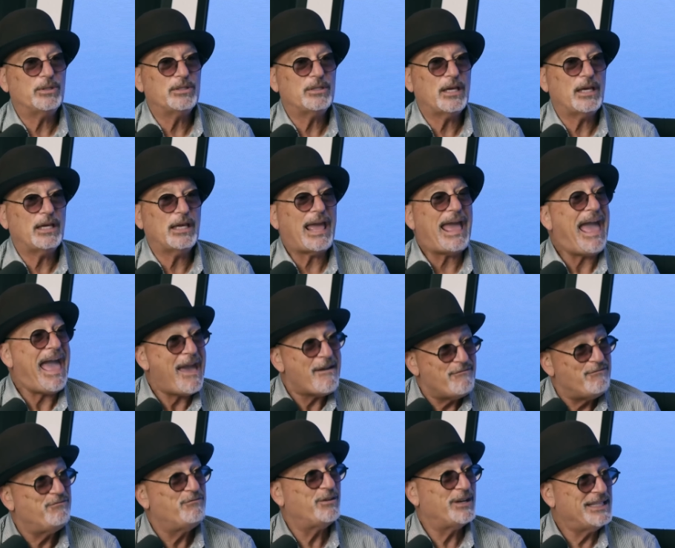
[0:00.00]
take
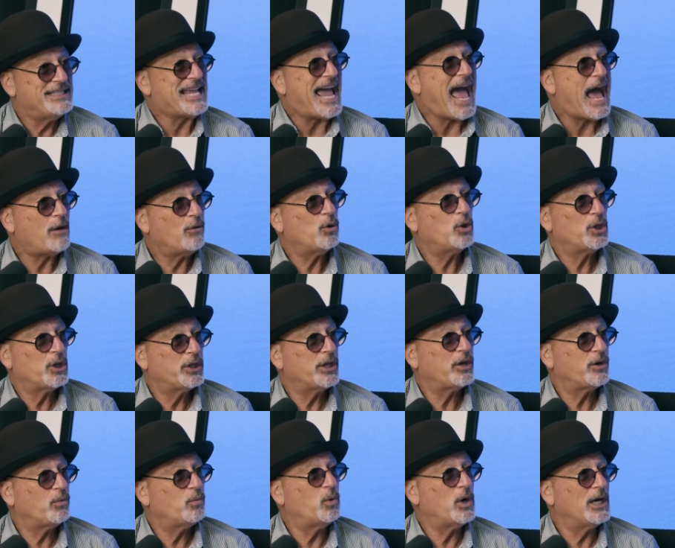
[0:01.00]
every towel
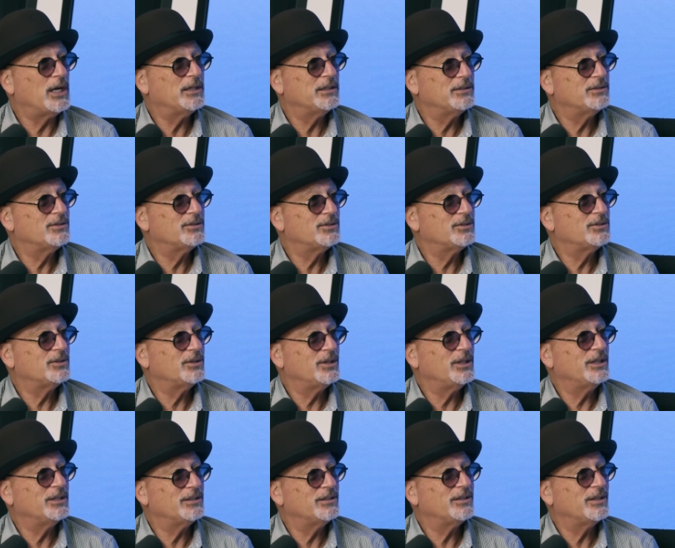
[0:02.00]
there was
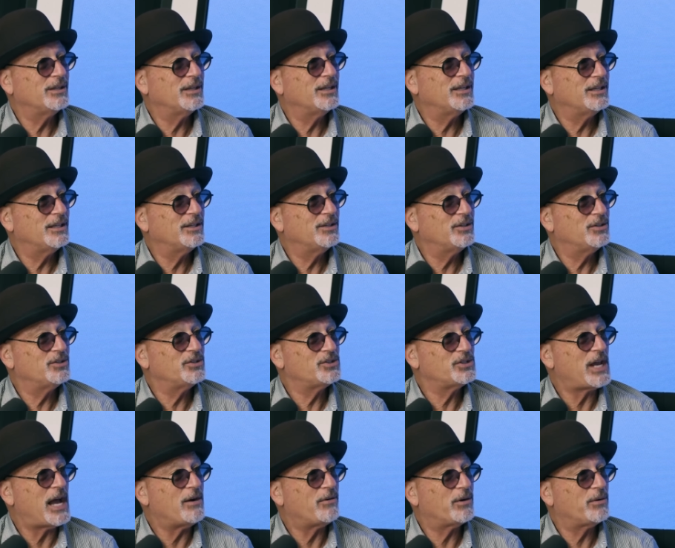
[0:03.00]
into the
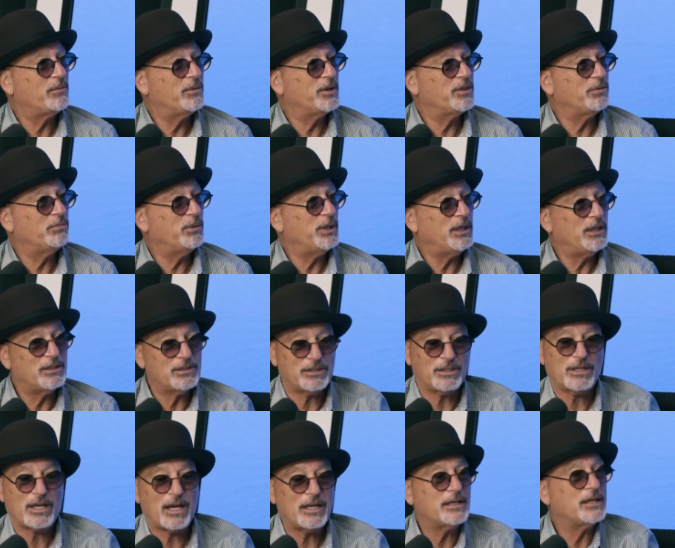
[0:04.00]
shower with me. So
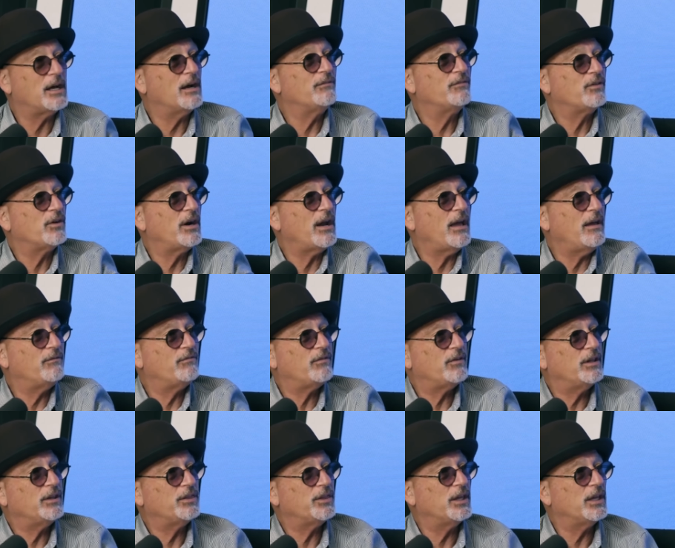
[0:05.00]
I'd cover
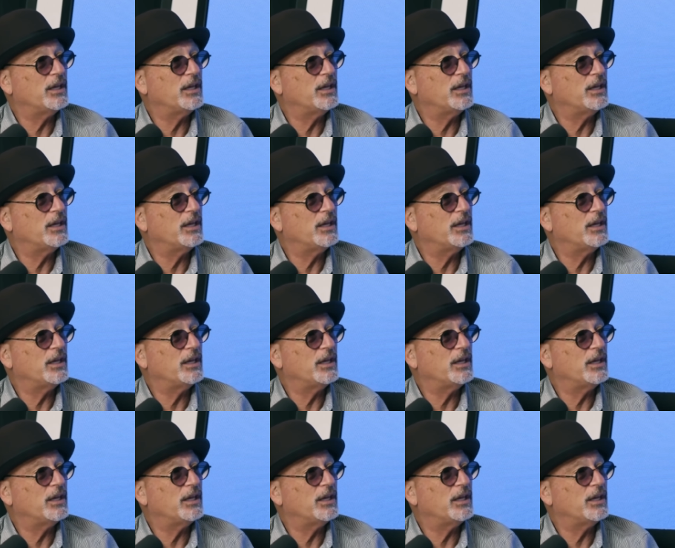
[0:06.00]
everything,